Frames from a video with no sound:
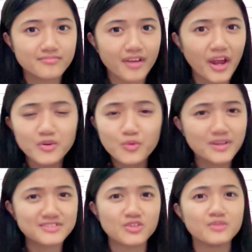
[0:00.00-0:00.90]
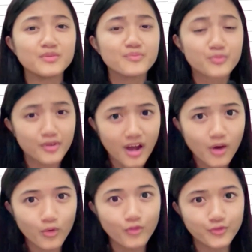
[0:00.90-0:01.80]
Everyone is going to be
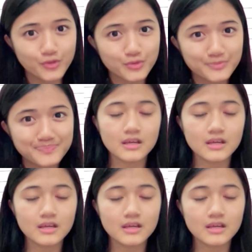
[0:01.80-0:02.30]
proud of you.